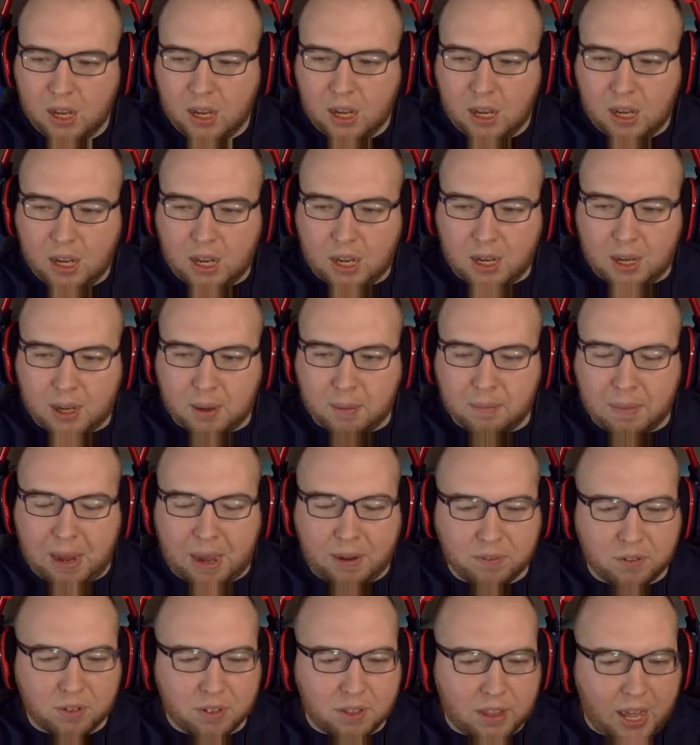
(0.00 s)

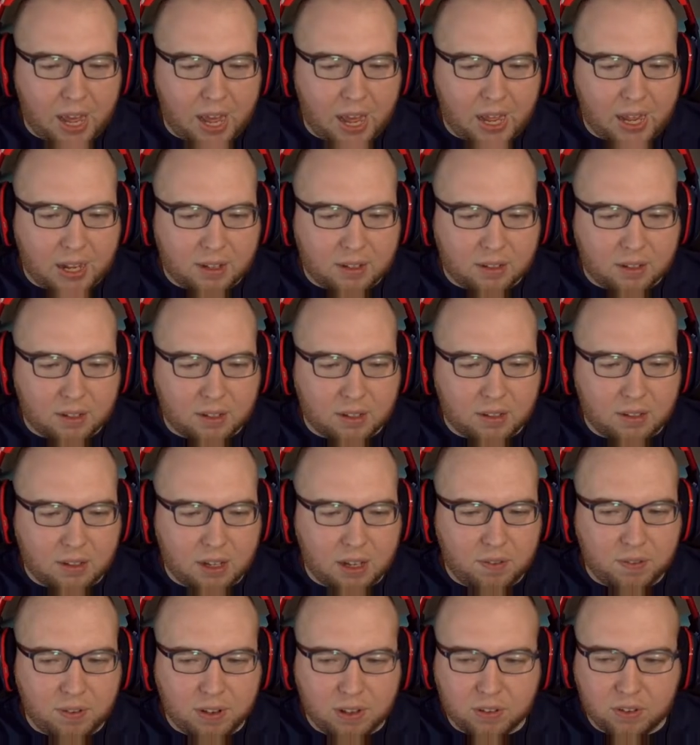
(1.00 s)
after that,
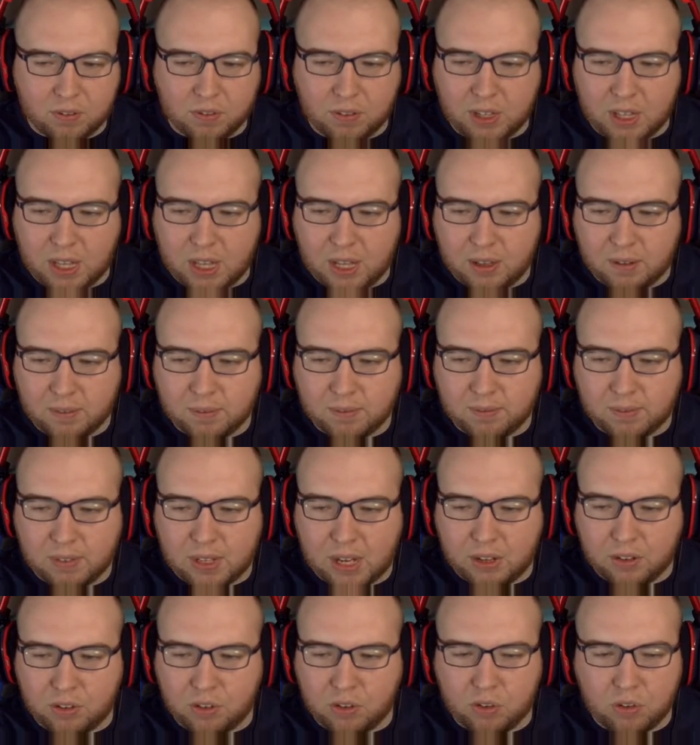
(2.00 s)
defensively,
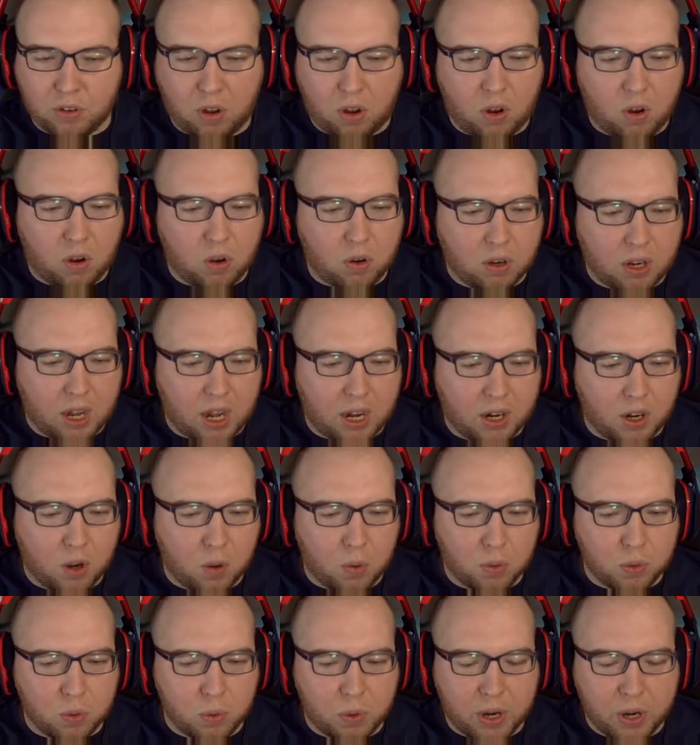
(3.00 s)
as you saw, kind of
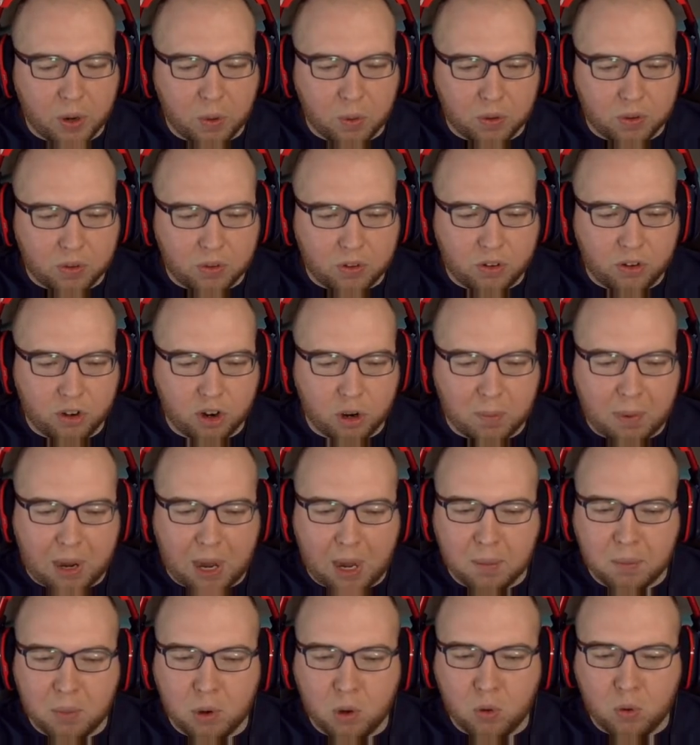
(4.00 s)
going through here with
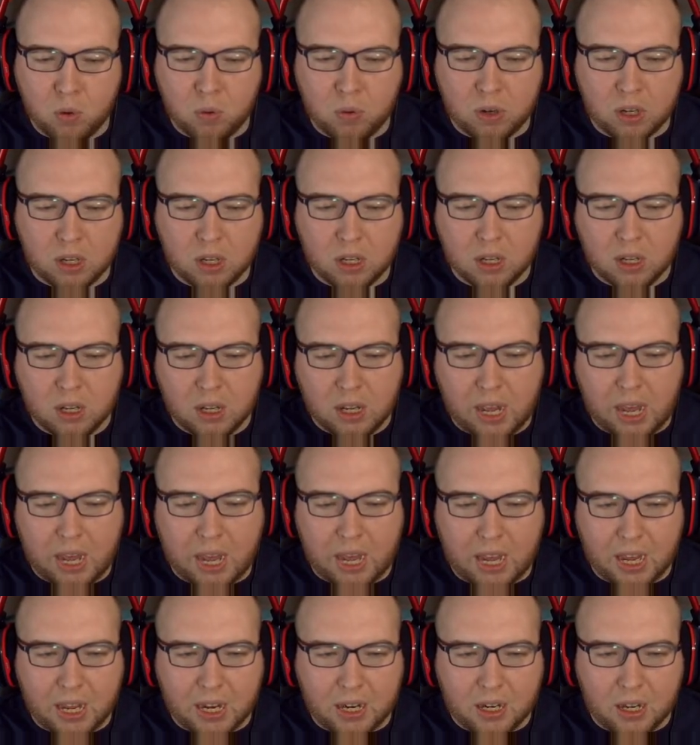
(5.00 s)
Jeremiah Moon
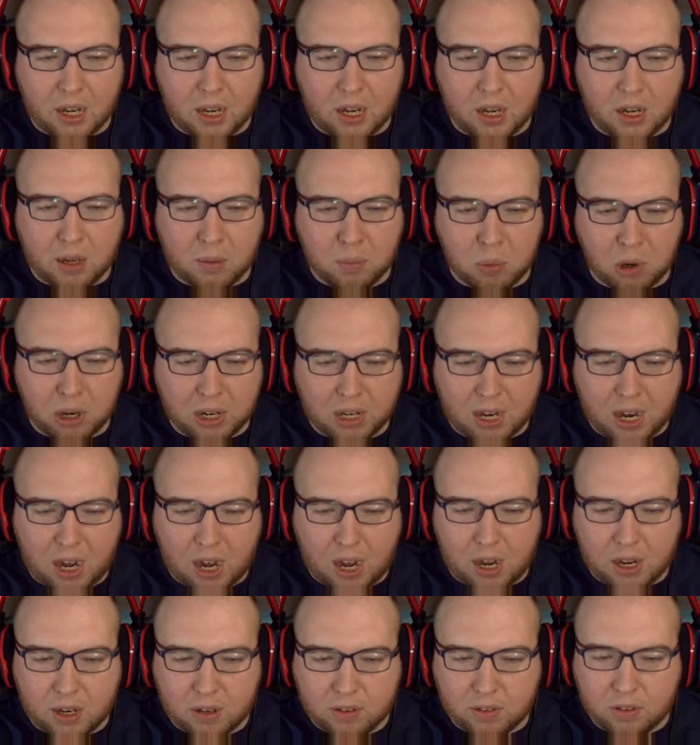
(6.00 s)
and Brenton
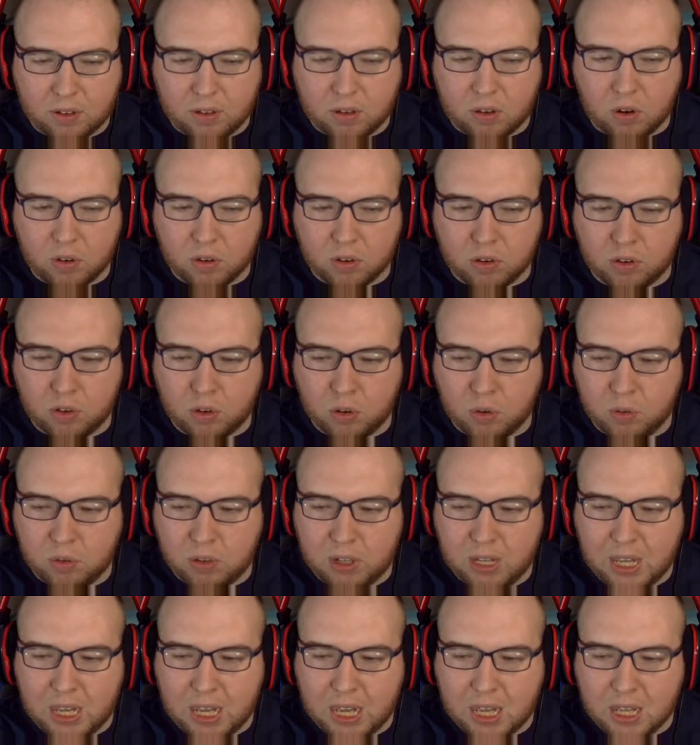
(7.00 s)
Cox are the 2
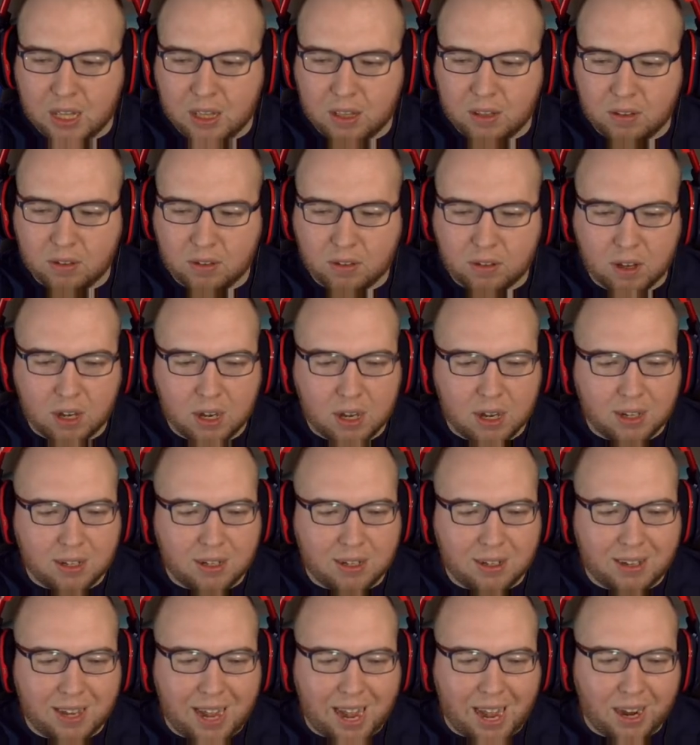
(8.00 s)
D ends.
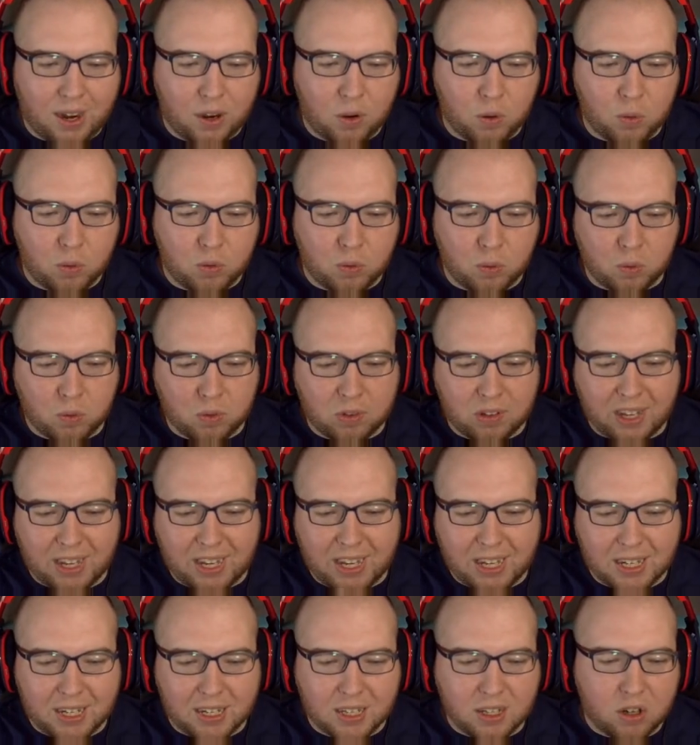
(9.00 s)
D tackles with
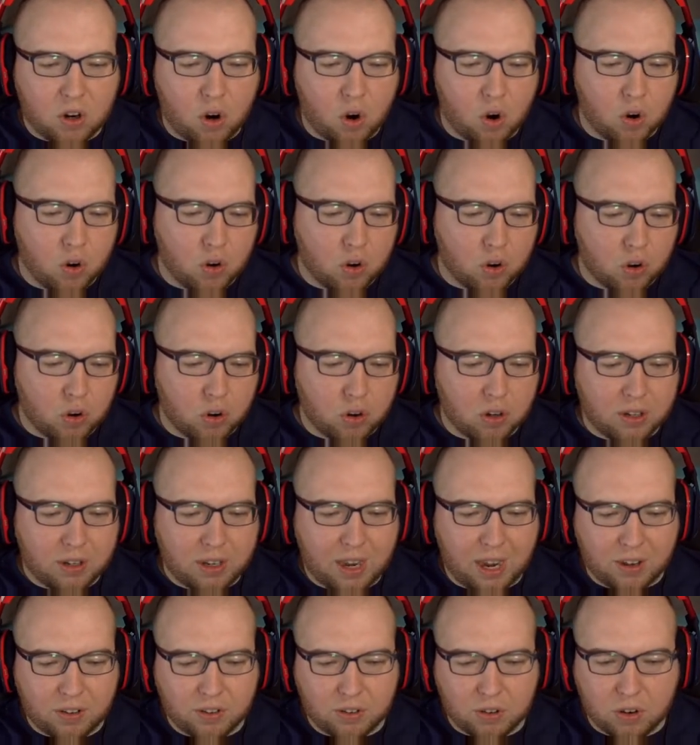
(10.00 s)
Slayton, Carter,
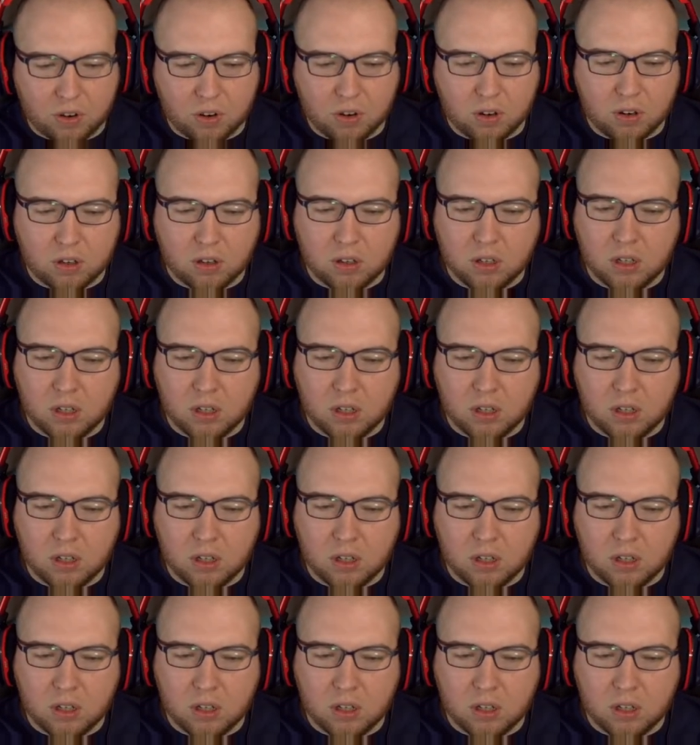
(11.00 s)
Dexter,